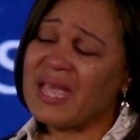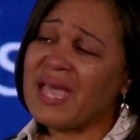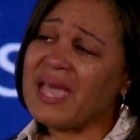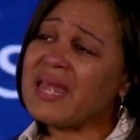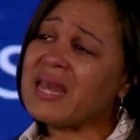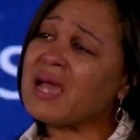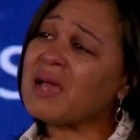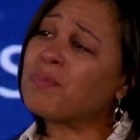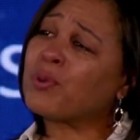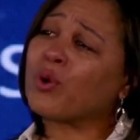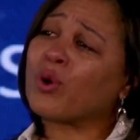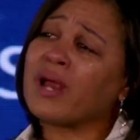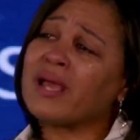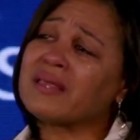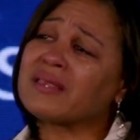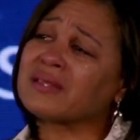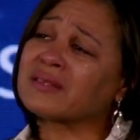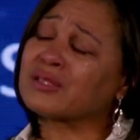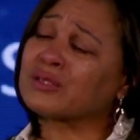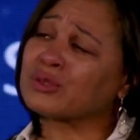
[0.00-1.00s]
And I
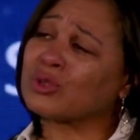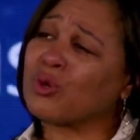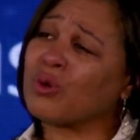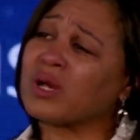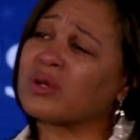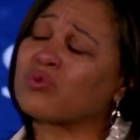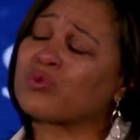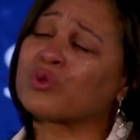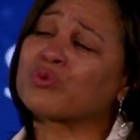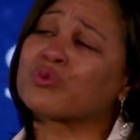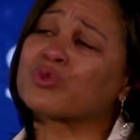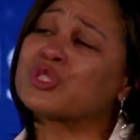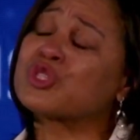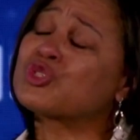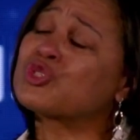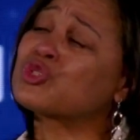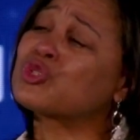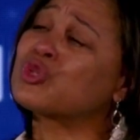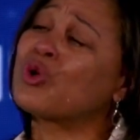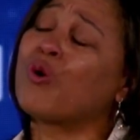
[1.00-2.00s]
pray that the Lord will
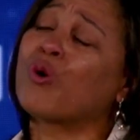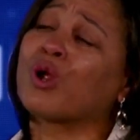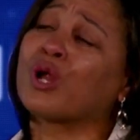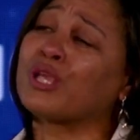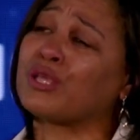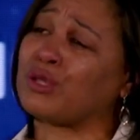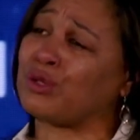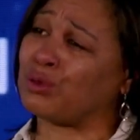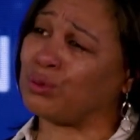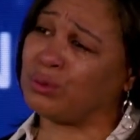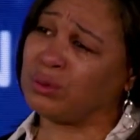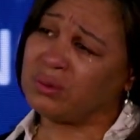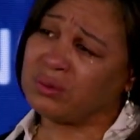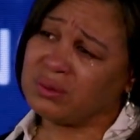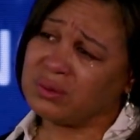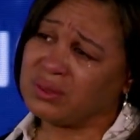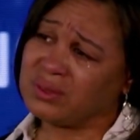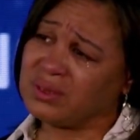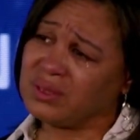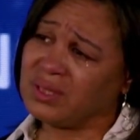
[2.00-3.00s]
restore you
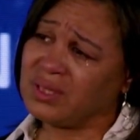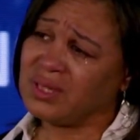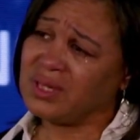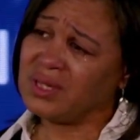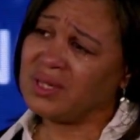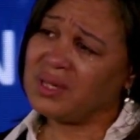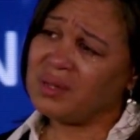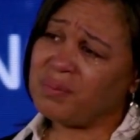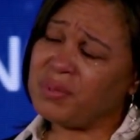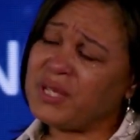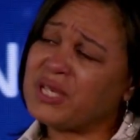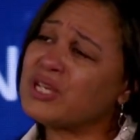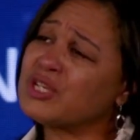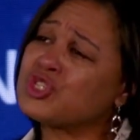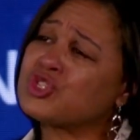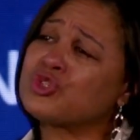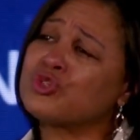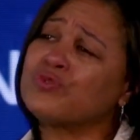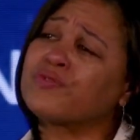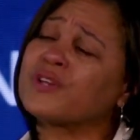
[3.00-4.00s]

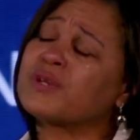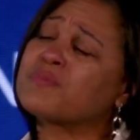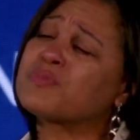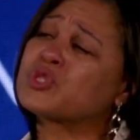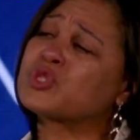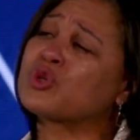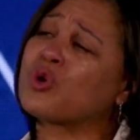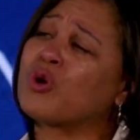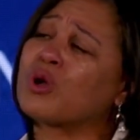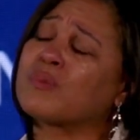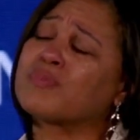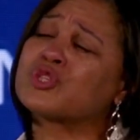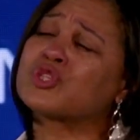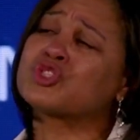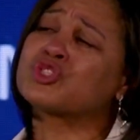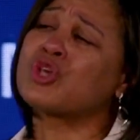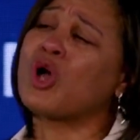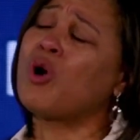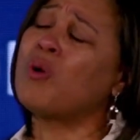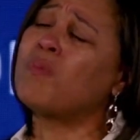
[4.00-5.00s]
because you've absorbed
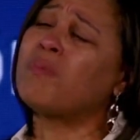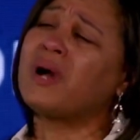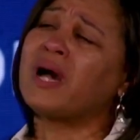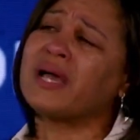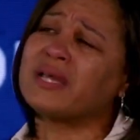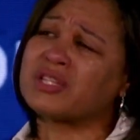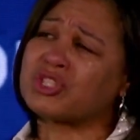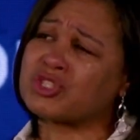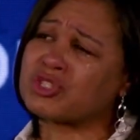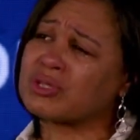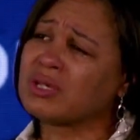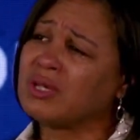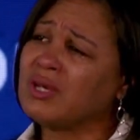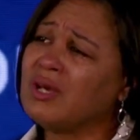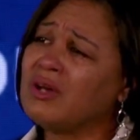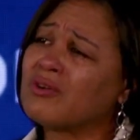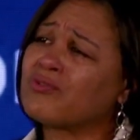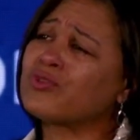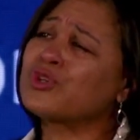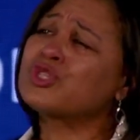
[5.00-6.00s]
so much
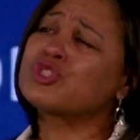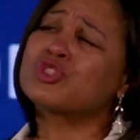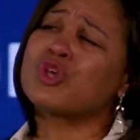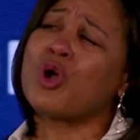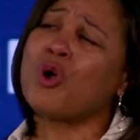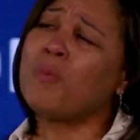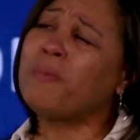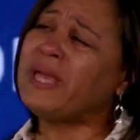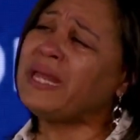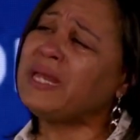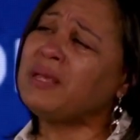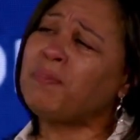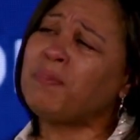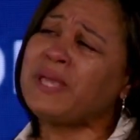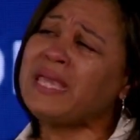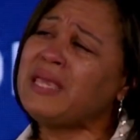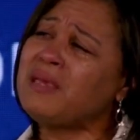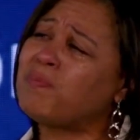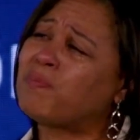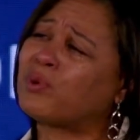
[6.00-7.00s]
for so many
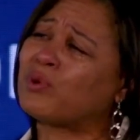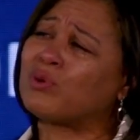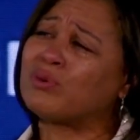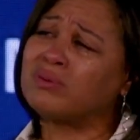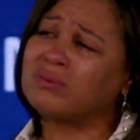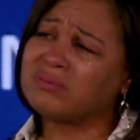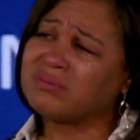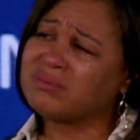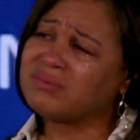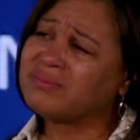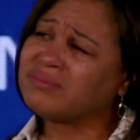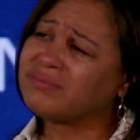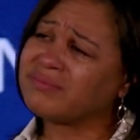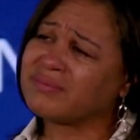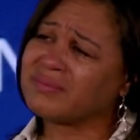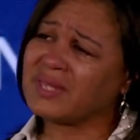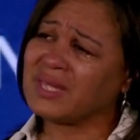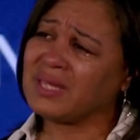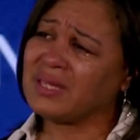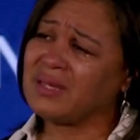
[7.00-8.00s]
people.
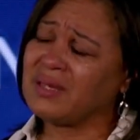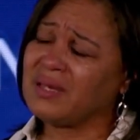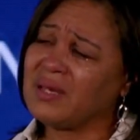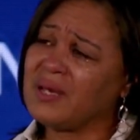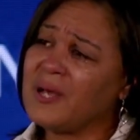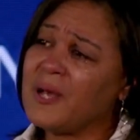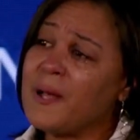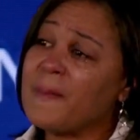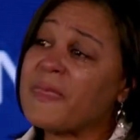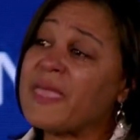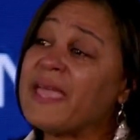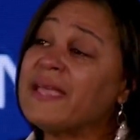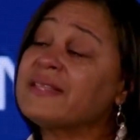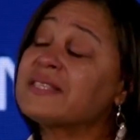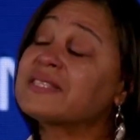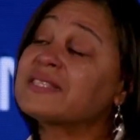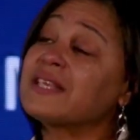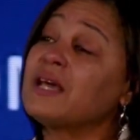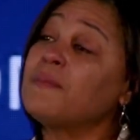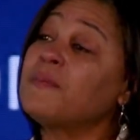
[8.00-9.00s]

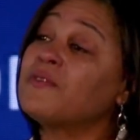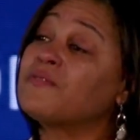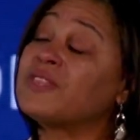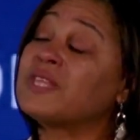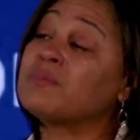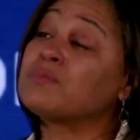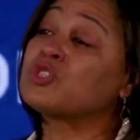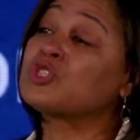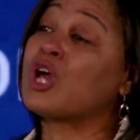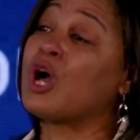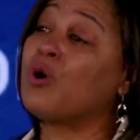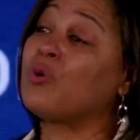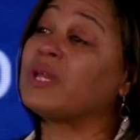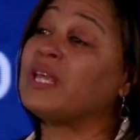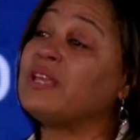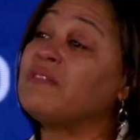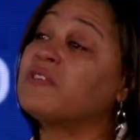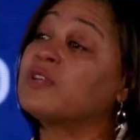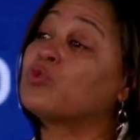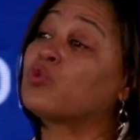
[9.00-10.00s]
And some of them don't
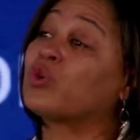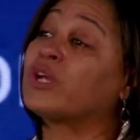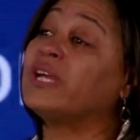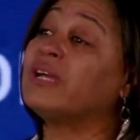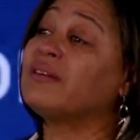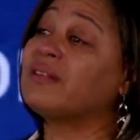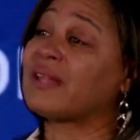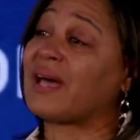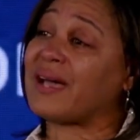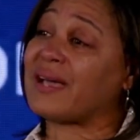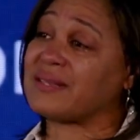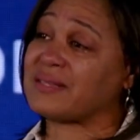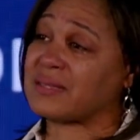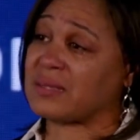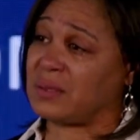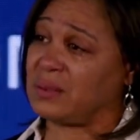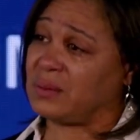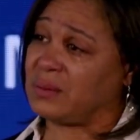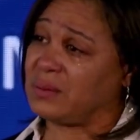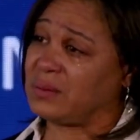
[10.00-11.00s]
even realize
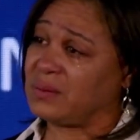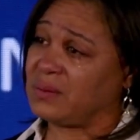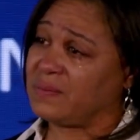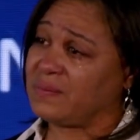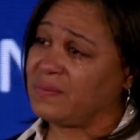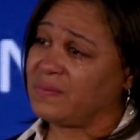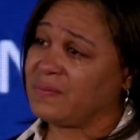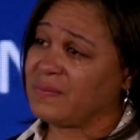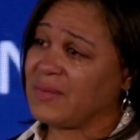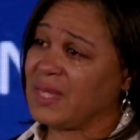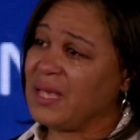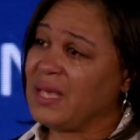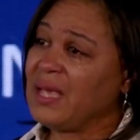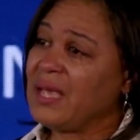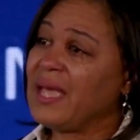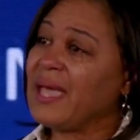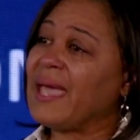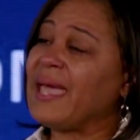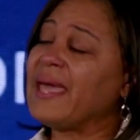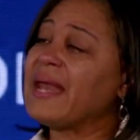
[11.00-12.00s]
it.
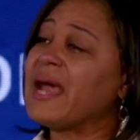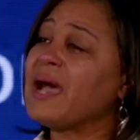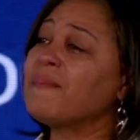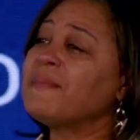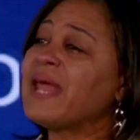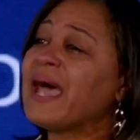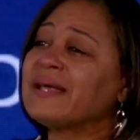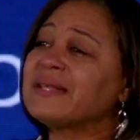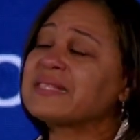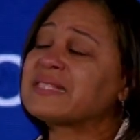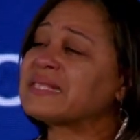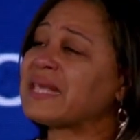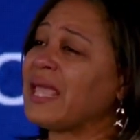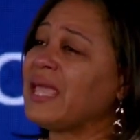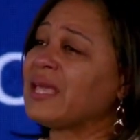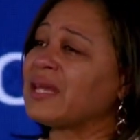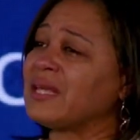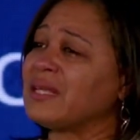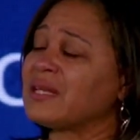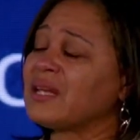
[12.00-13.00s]
And I'm not
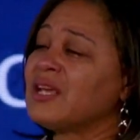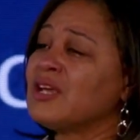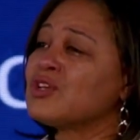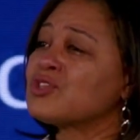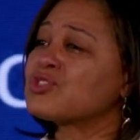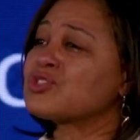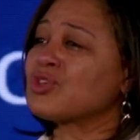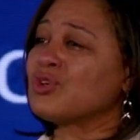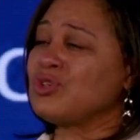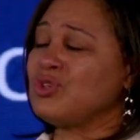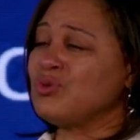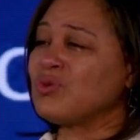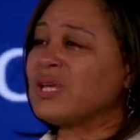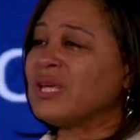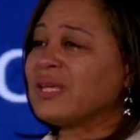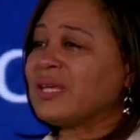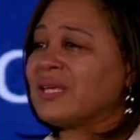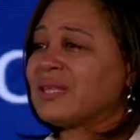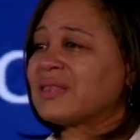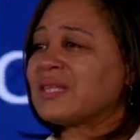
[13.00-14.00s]
saying it so you
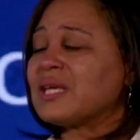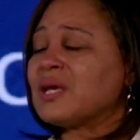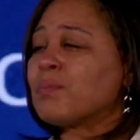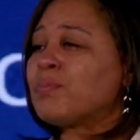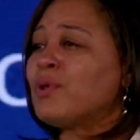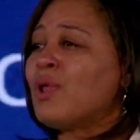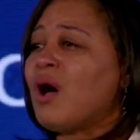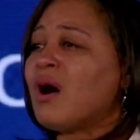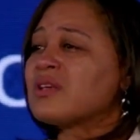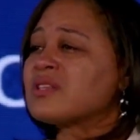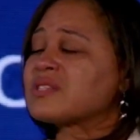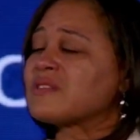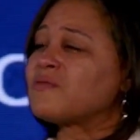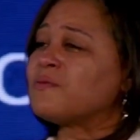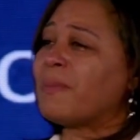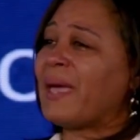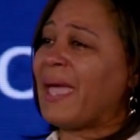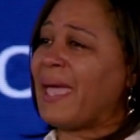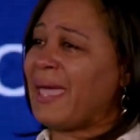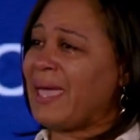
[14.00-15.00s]
can get the applause of
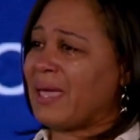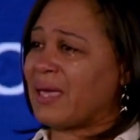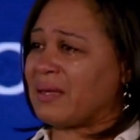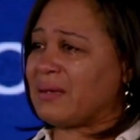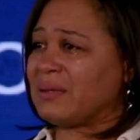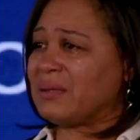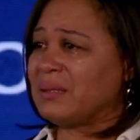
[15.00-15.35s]
man.